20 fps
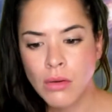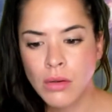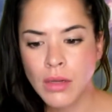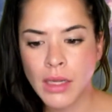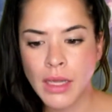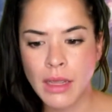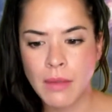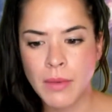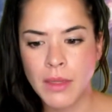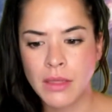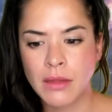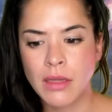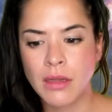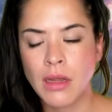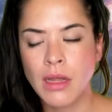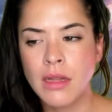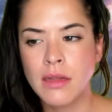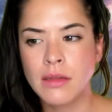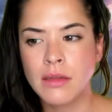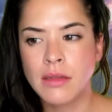Okay, but
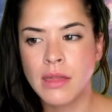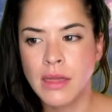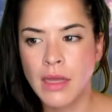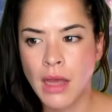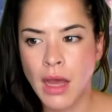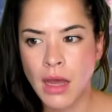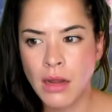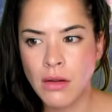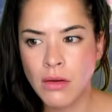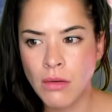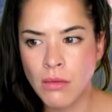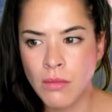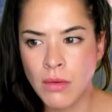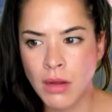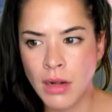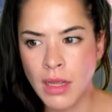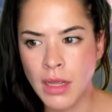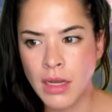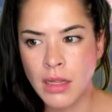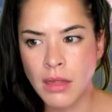I don't
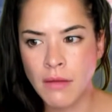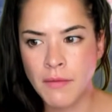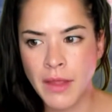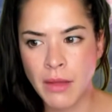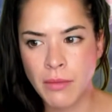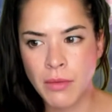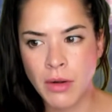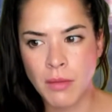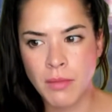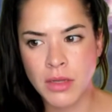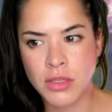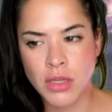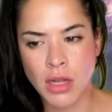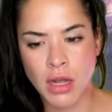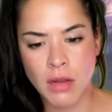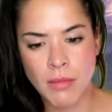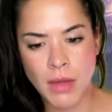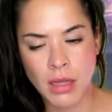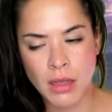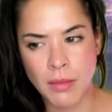want any of that rubbish
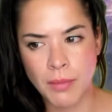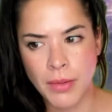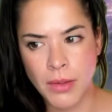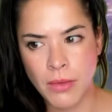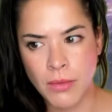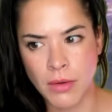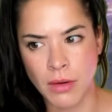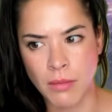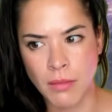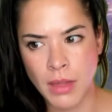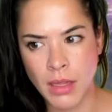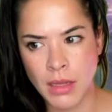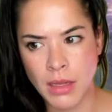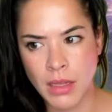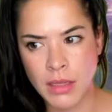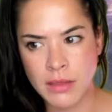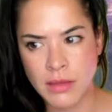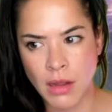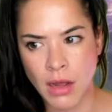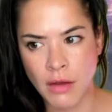on my computer. Man,
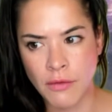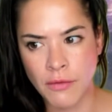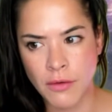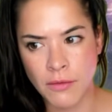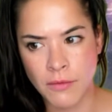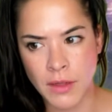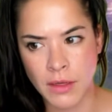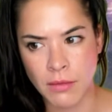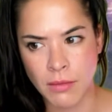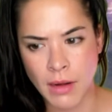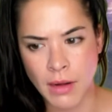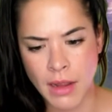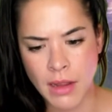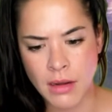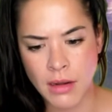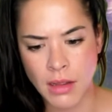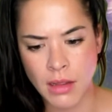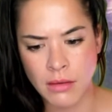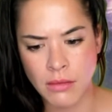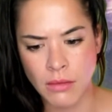it's off of it,
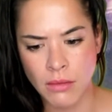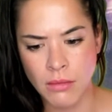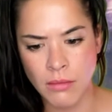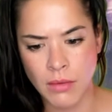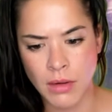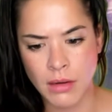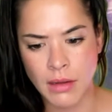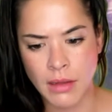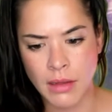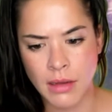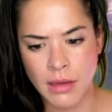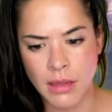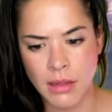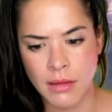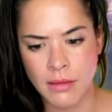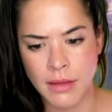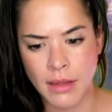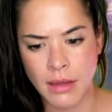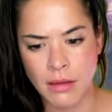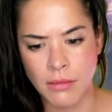right? I don't want any
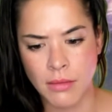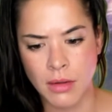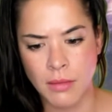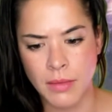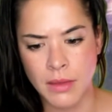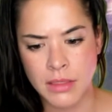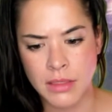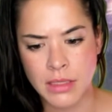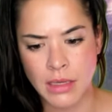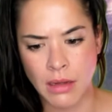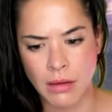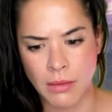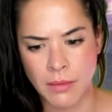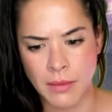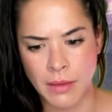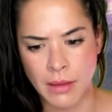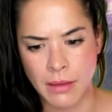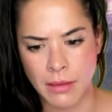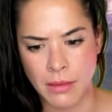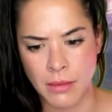of that rubbish
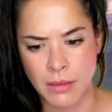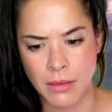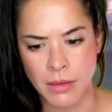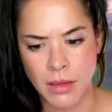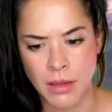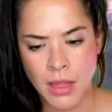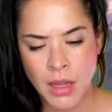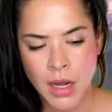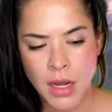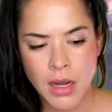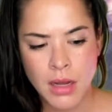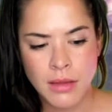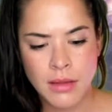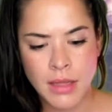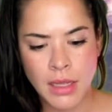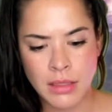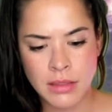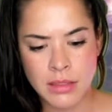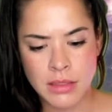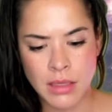out there.
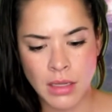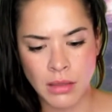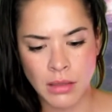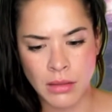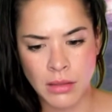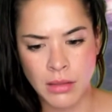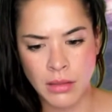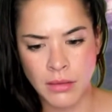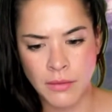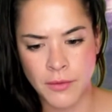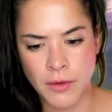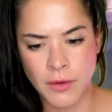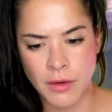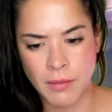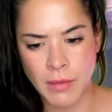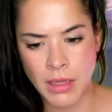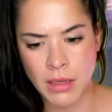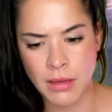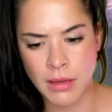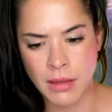That's not good for
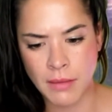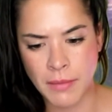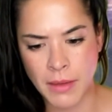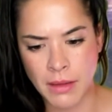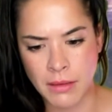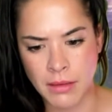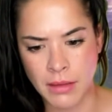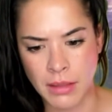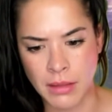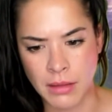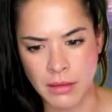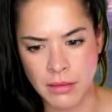anybody.